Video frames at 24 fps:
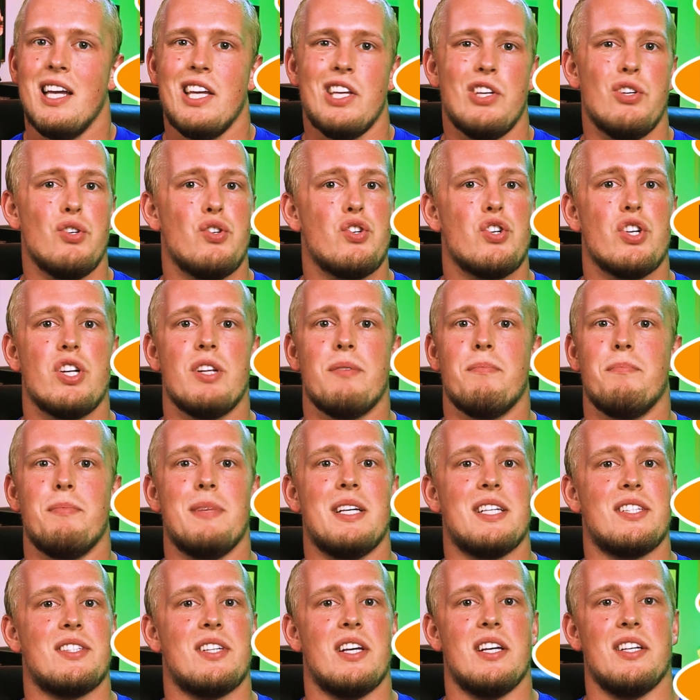You shouldn't
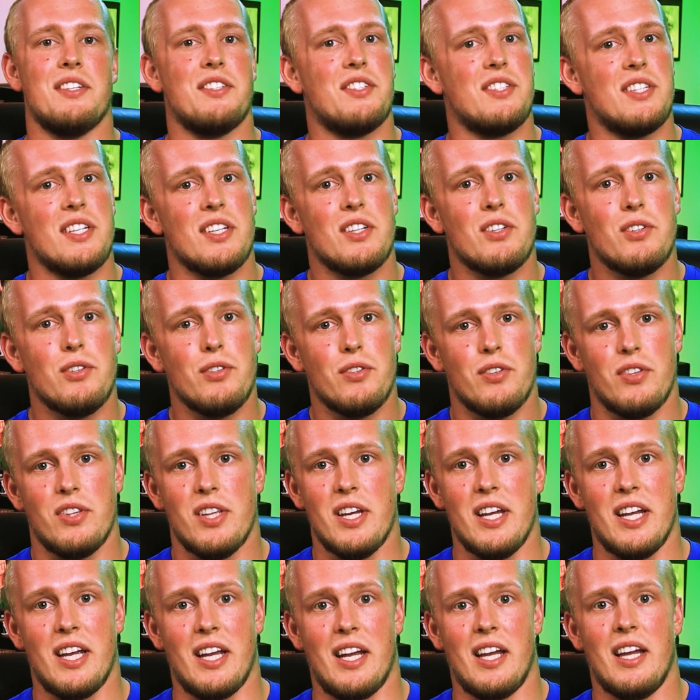miss a single
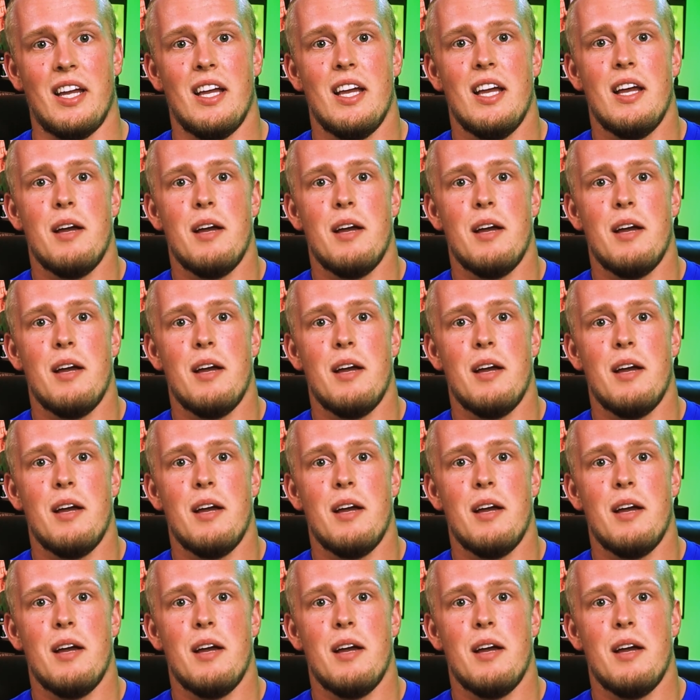thing.